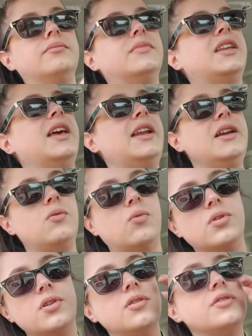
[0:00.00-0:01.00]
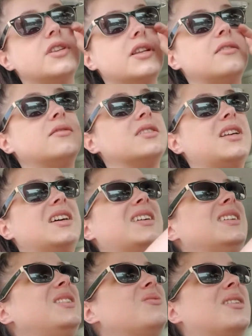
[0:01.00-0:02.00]
getting orders and I was like,
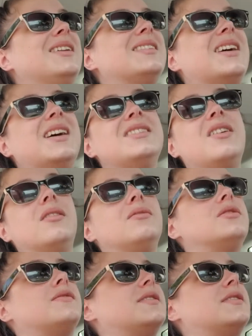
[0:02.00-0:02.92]
you know what, $9 for